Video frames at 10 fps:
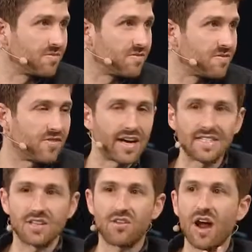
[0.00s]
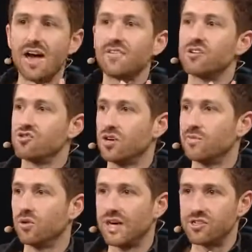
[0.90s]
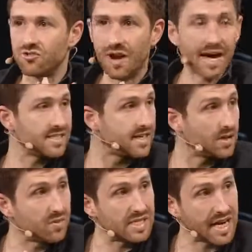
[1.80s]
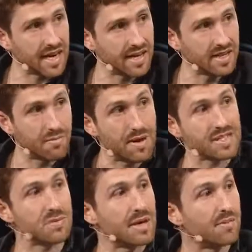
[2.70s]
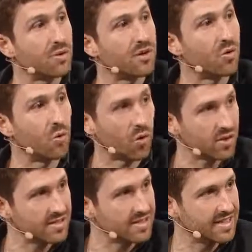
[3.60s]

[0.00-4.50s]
finds that they're having trouble attracting and retaining the best people in the world